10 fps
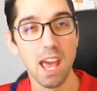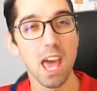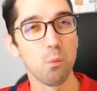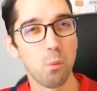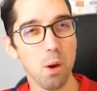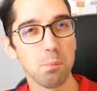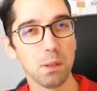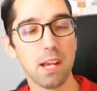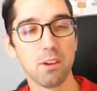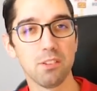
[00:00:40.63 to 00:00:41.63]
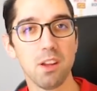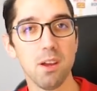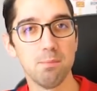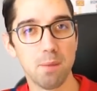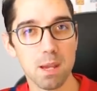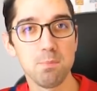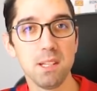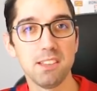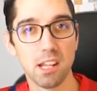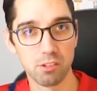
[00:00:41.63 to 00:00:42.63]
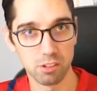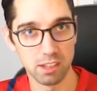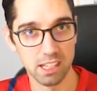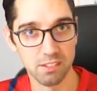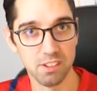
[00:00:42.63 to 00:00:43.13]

and what players might be central to his